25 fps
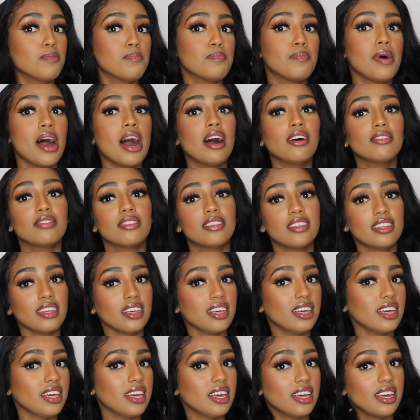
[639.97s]

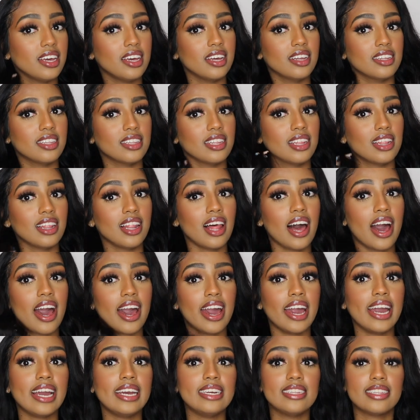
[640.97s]
bouncy, it's
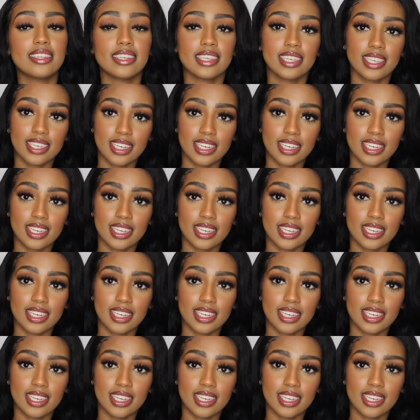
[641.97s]
light,